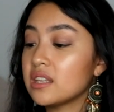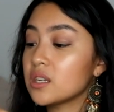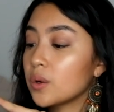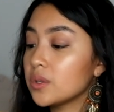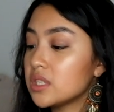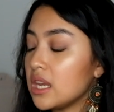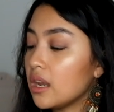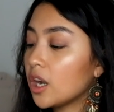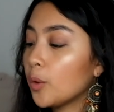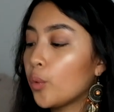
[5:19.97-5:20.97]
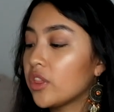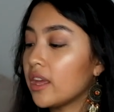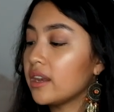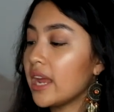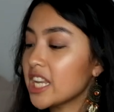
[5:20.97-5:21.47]
It's a concealer with
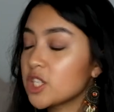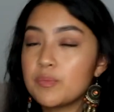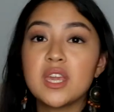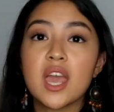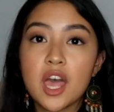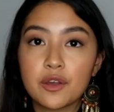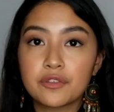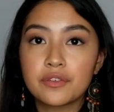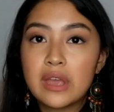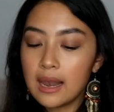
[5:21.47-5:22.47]
an SPF.